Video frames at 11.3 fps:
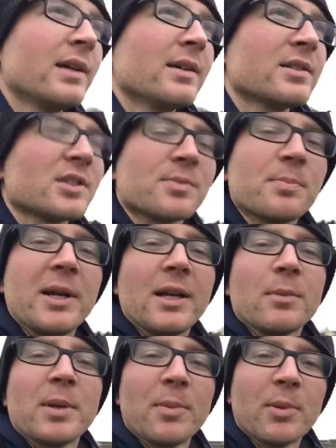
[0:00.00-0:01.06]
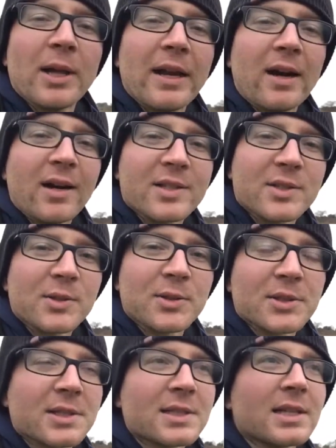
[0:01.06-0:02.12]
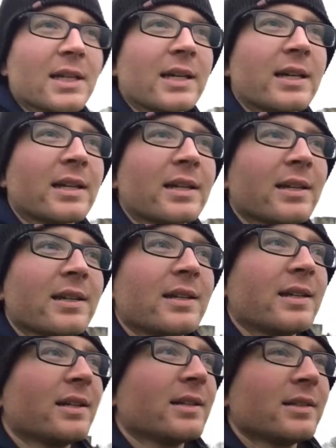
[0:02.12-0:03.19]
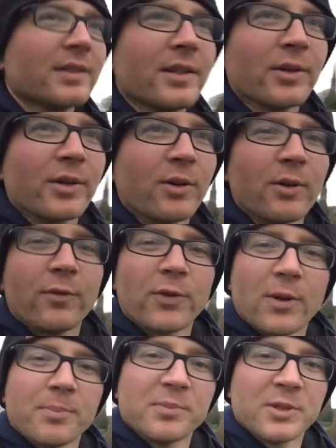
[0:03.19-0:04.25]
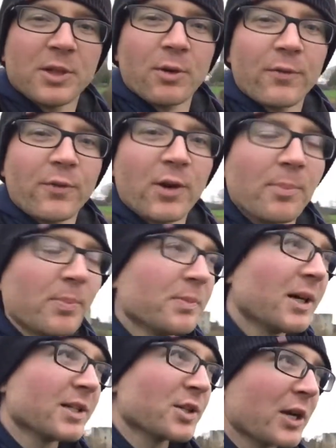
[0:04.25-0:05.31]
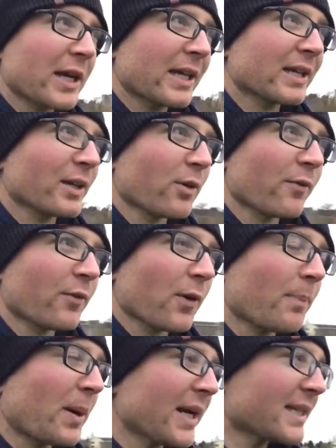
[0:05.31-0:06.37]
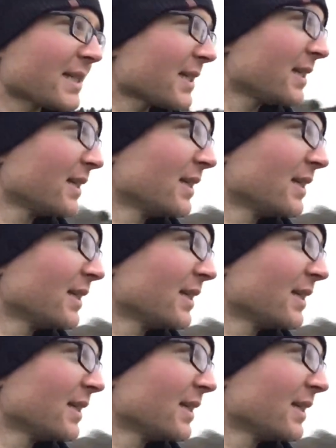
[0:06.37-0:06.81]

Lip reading: just meeting people at hostels and, you know, going for a drink, going for a pint,